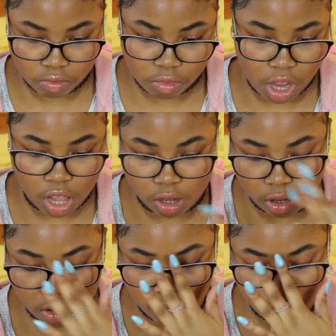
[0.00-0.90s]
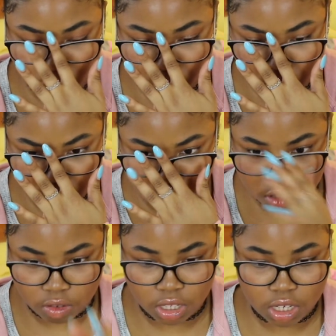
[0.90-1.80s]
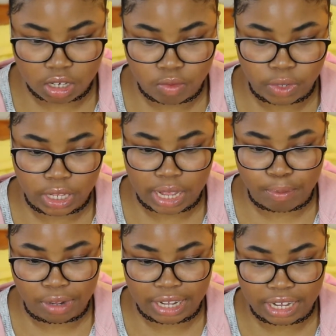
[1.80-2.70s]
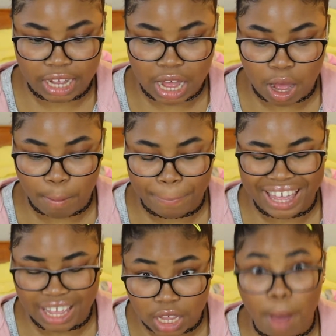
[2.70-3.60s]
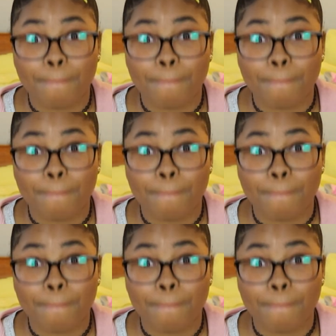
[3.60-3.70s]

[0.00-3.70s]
Color, whatever. Okay, so then we pick